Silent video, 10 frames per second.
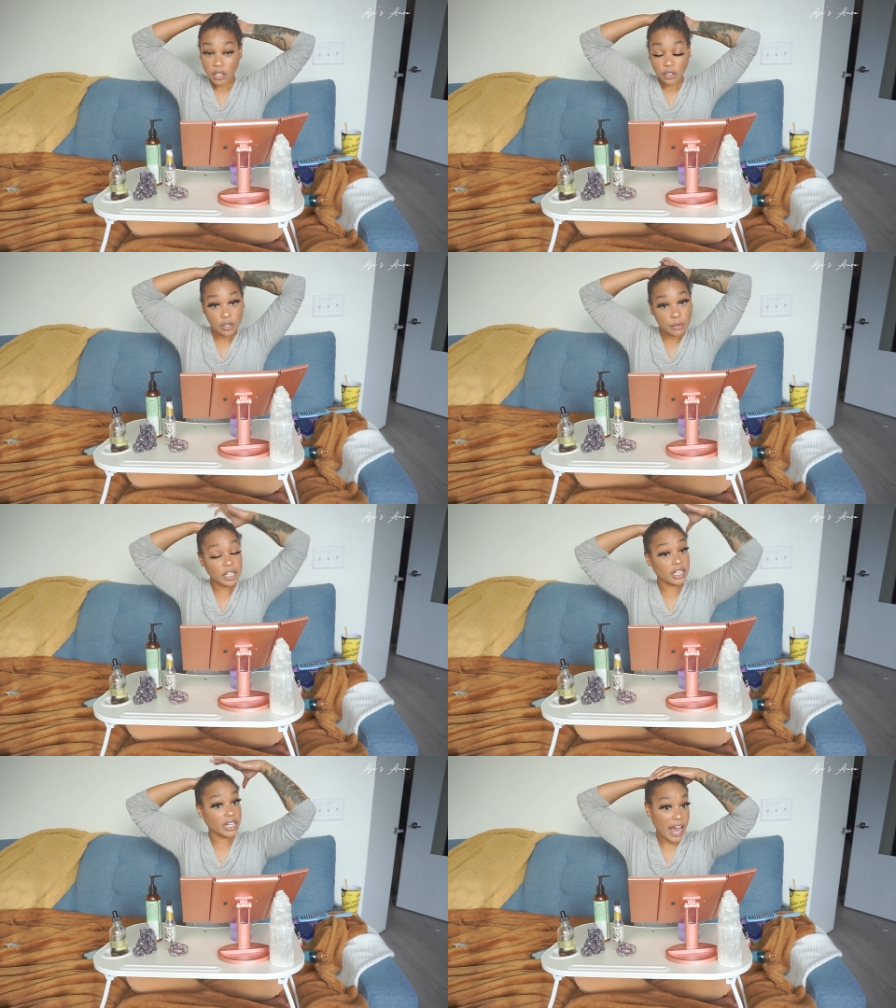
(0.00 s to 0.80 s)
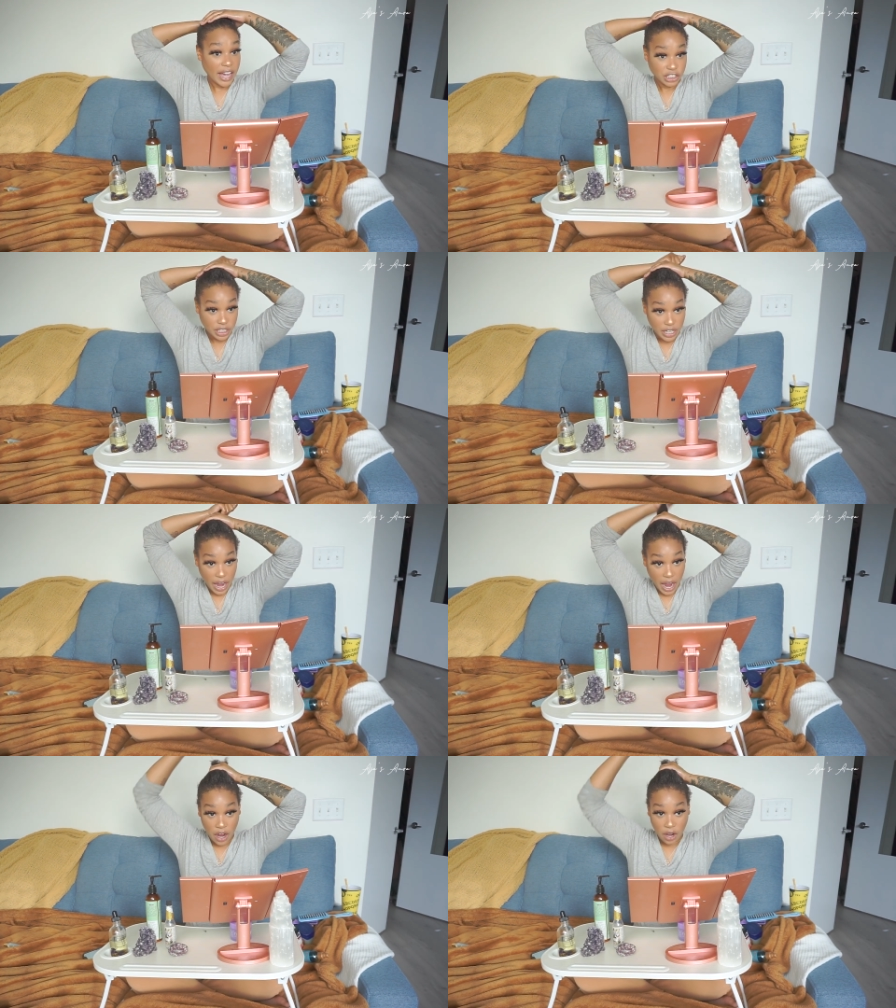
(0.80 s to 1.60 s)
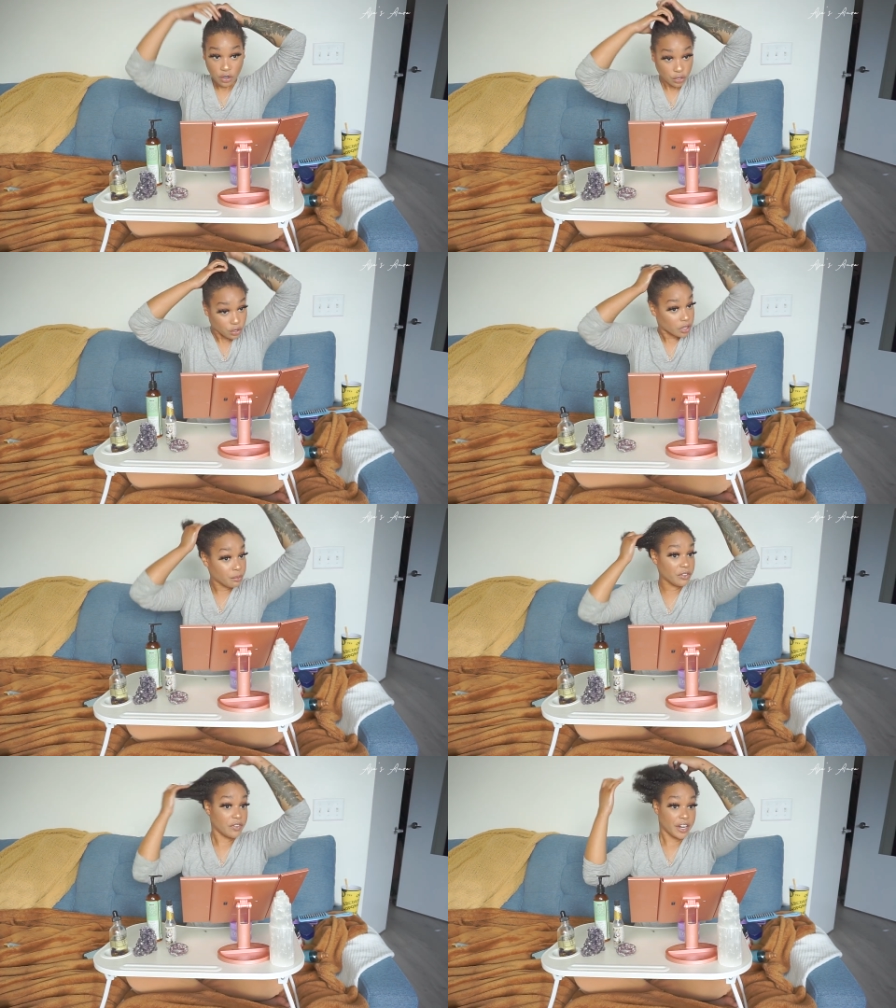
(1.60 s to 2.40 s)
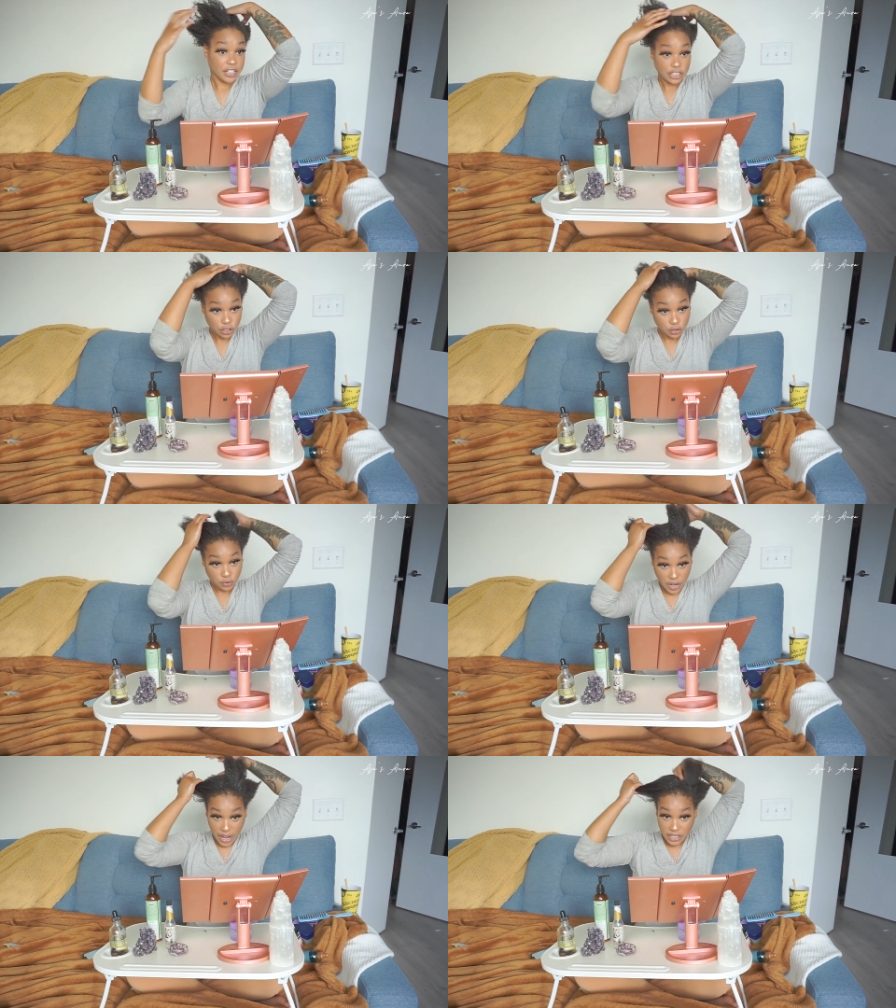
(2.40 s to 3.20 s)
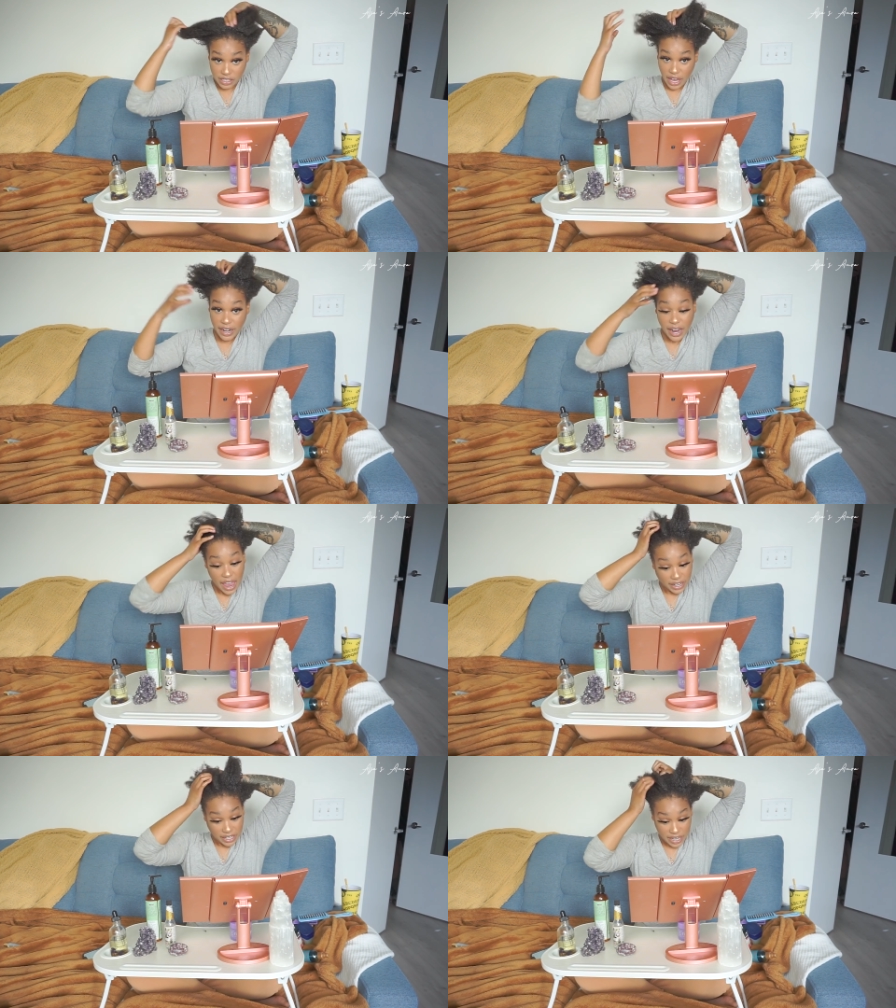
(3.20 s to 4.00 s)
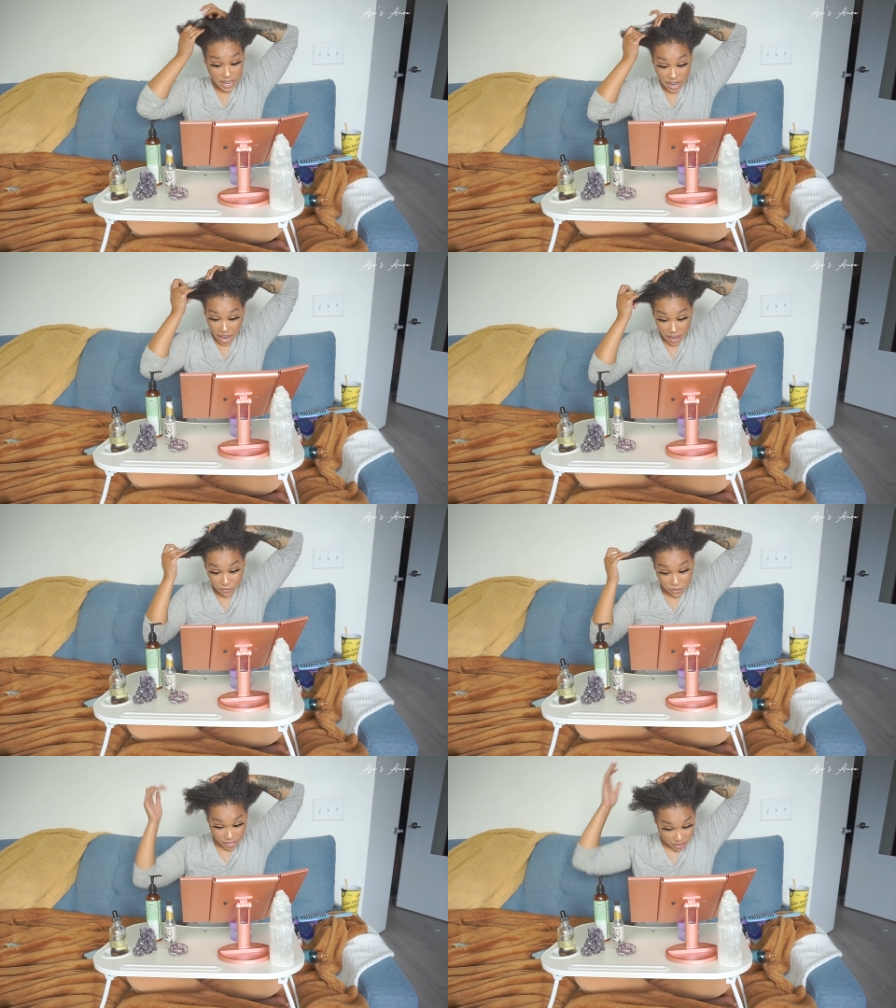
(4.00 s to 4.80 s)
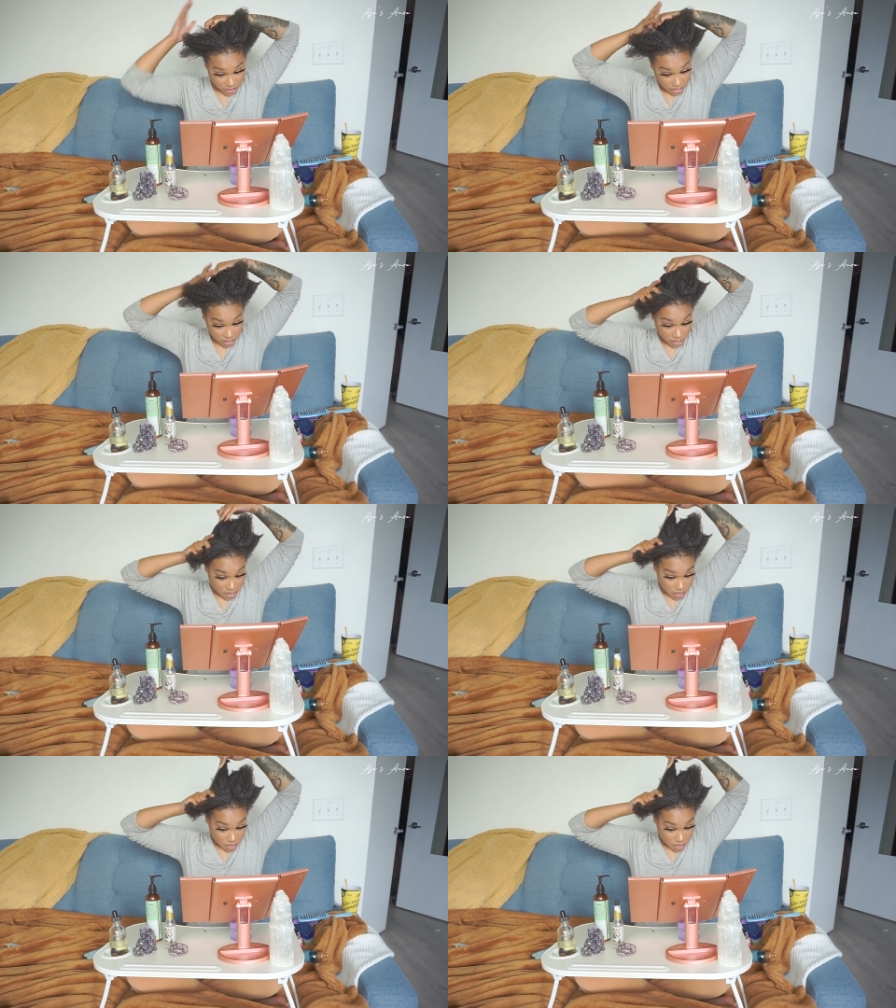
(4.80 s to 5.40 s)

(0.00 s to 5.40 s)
You could be lashing out. You could be very stressed at any and everything.